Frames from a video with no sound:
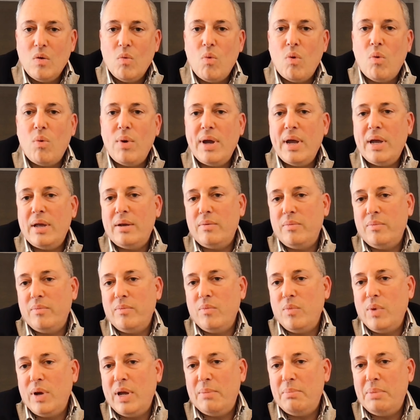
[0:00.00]
Well, we had
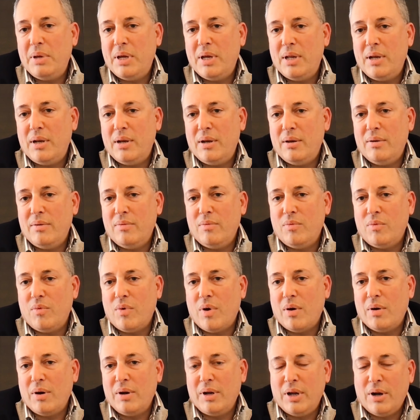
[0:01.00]
we had been
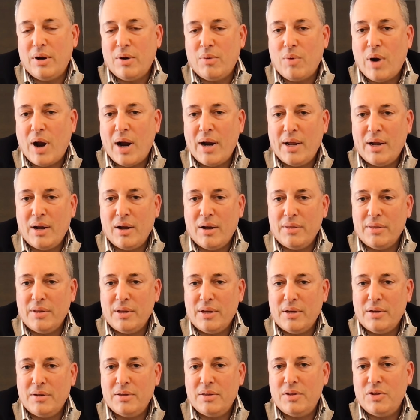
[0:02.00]
you know writing on
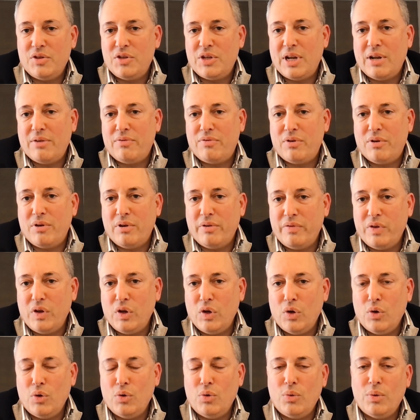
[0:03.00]
the the Stanford
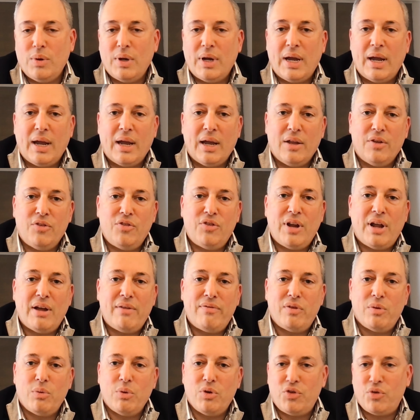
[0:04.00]
Review, and
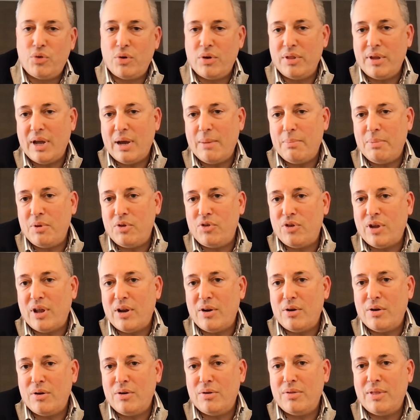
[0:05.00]
Stanford was sort of the
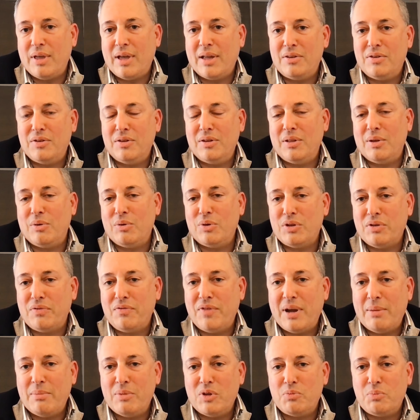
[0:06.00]
epicenter. That there was a
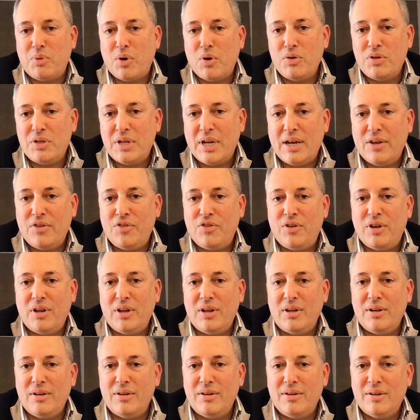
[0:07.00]
famous protest
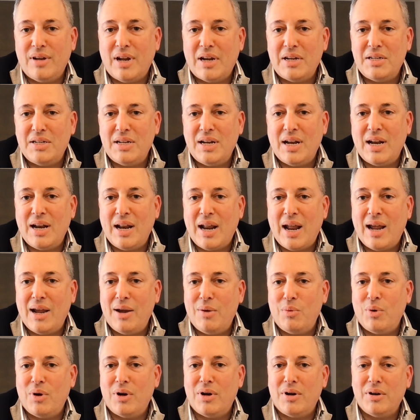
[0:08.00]
in
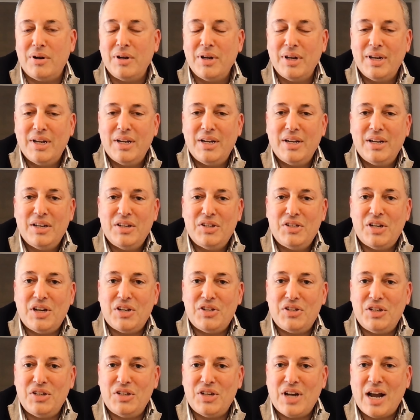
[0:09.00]
1988 where
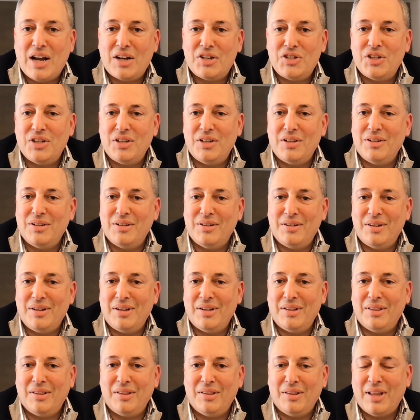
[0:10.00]
Jesse Jackson
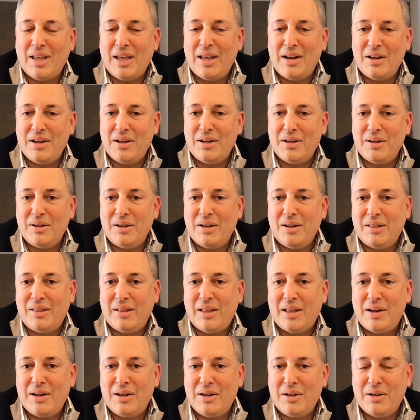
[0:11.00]
led a
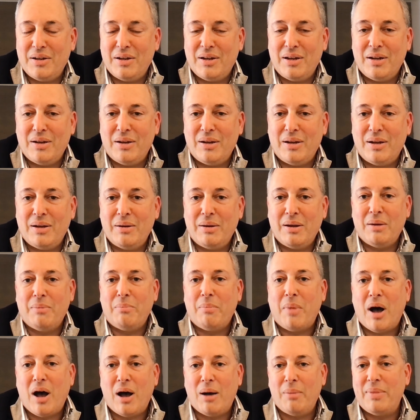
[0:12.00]
led a, a, a
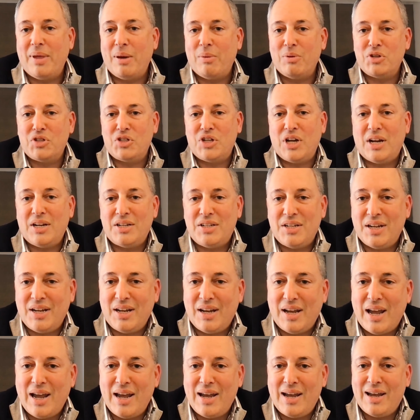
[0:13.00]
mob that was
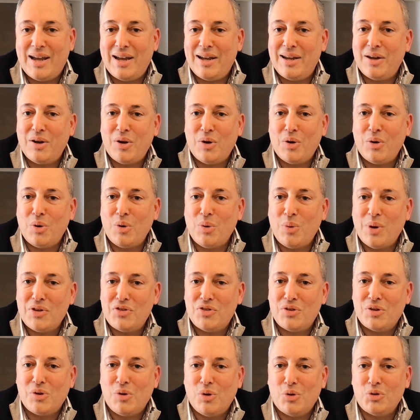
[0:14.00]
chanting "Hey hey ho ho
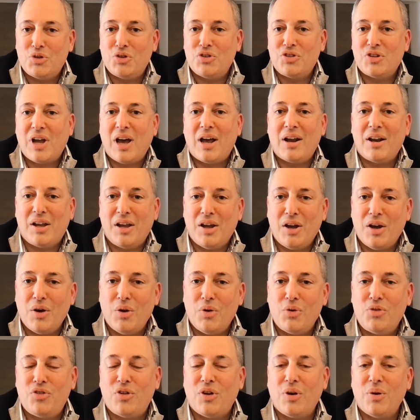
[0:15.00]
Western culture's got to
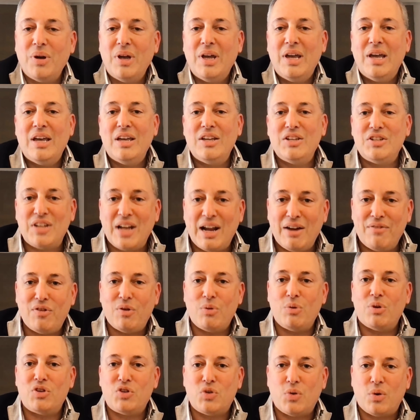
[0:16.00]
go." So
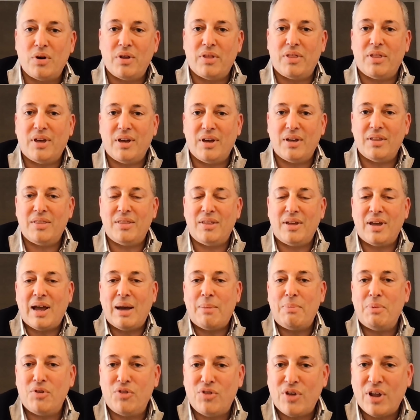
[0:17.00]
Stanford was sort of the the
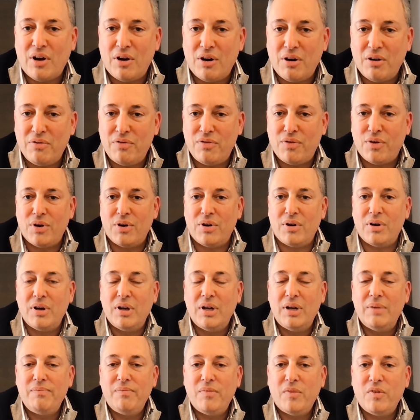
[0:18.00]
epicenter for
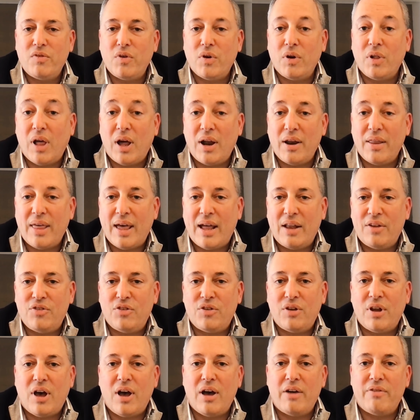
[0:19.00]
for a lot of that
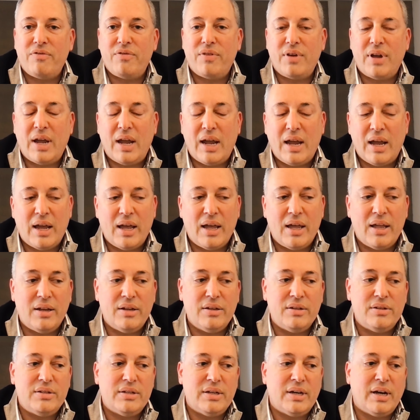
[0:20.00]
stuff.
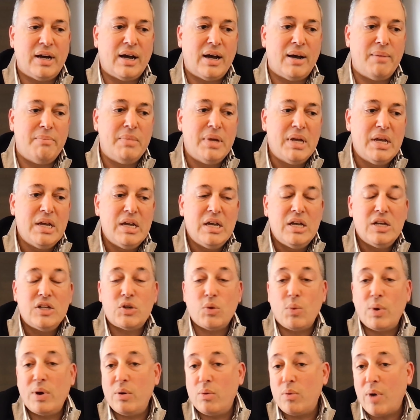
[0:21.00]
And um,
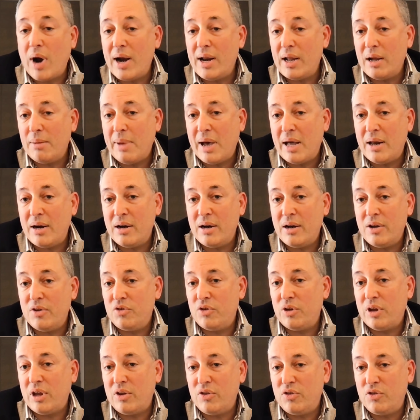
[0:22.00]
so we were writing about it
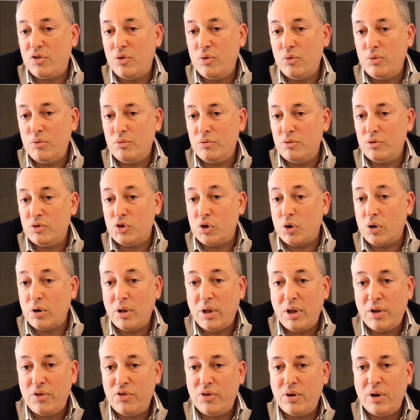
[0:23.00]
as, as student
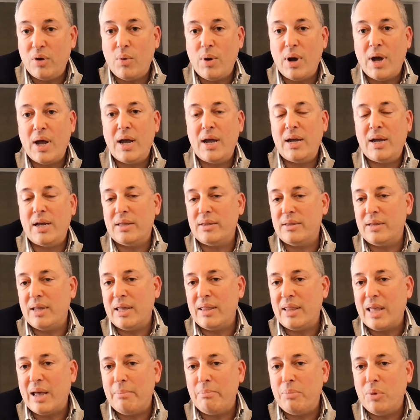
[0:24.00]
journalists in a way, and,
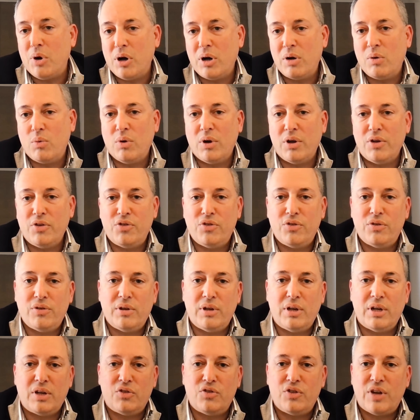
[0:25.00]
and that book was
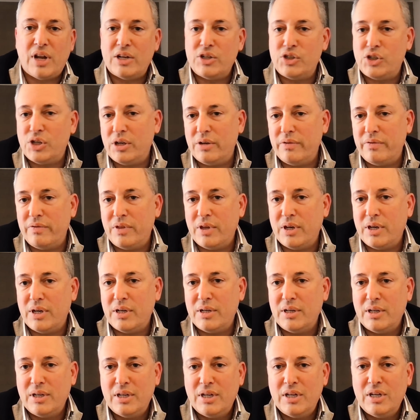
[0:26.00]
an extension of
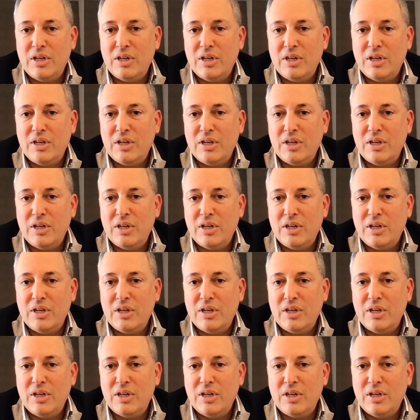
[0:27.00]
the